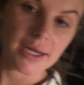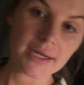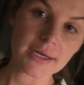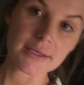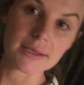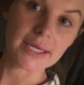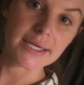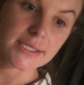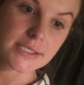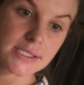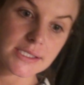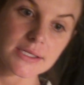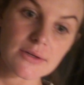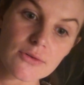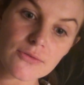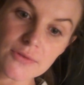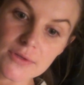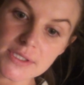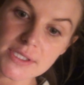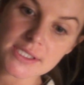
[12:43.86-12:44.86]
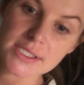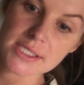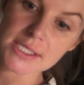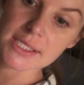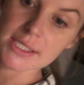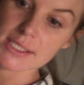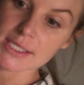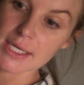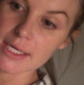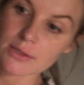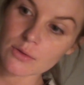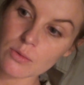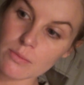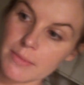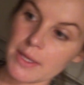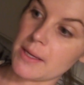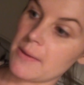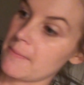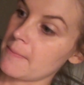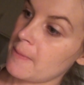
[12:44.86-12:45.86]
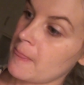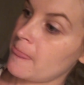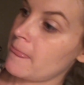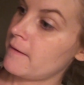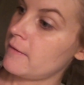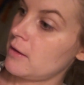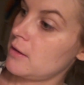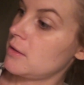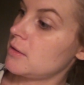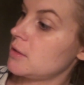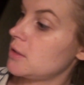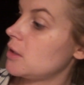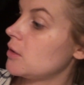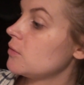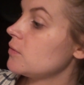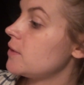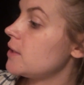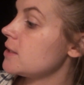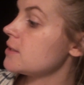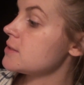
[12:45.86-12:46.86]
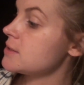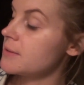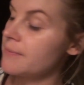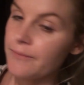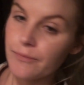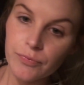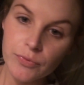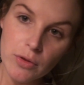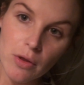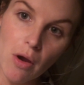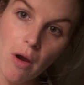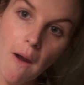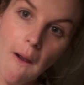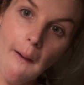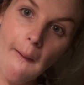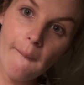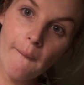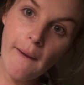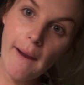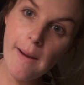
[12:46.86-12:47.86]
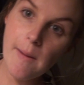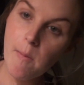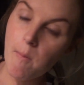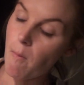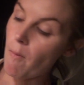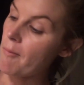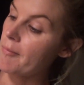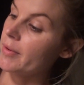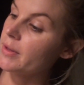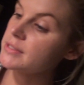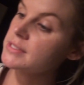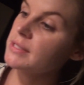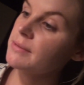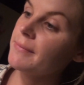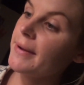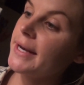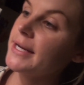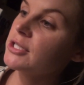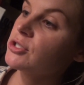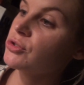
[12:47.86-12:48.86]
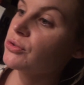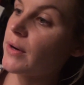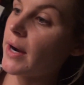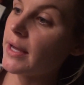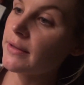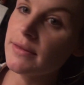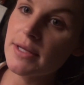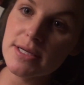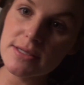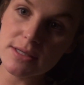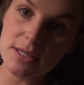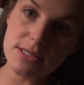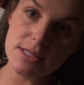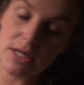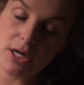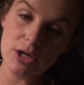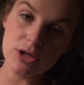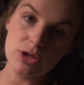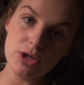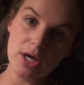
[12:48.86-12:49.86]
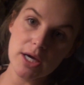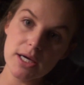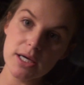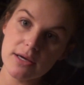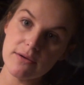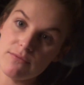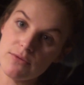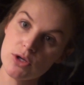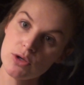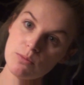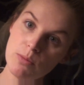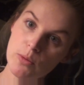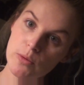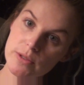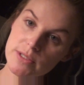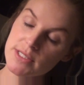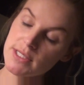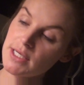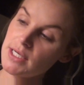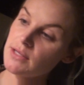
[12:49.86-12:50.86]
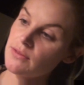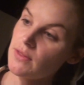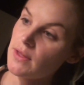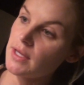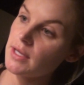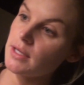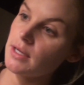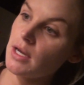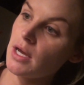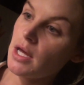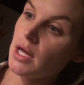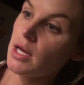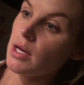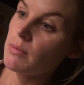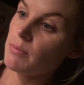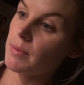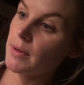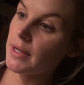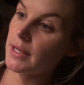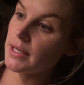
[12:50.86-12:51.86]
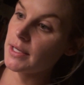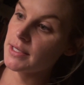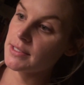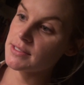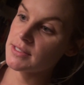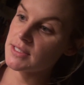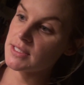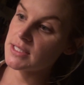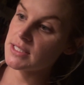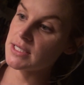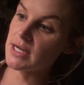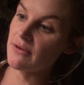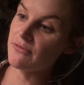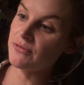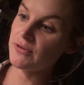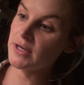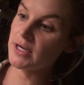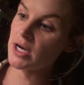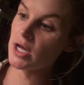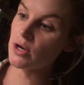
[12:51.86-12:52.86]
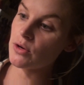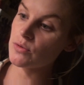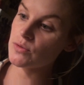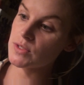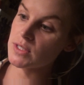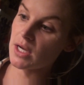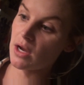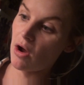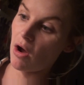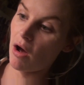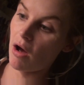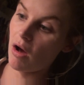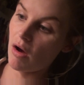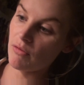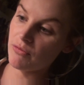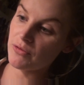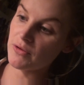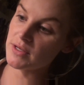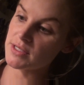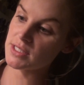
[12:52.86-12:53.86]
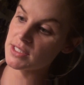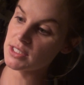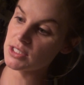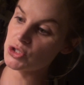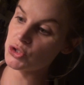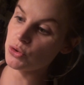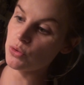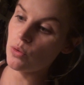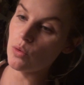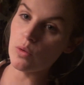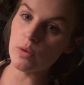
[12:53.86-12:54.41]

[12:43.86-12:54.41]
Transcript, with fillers: got a, like, selfie stick to help me. Hold this. Okay. Has anybody tried this? Because I know you can't give newborns anything, but it's stuffy nose and cough essential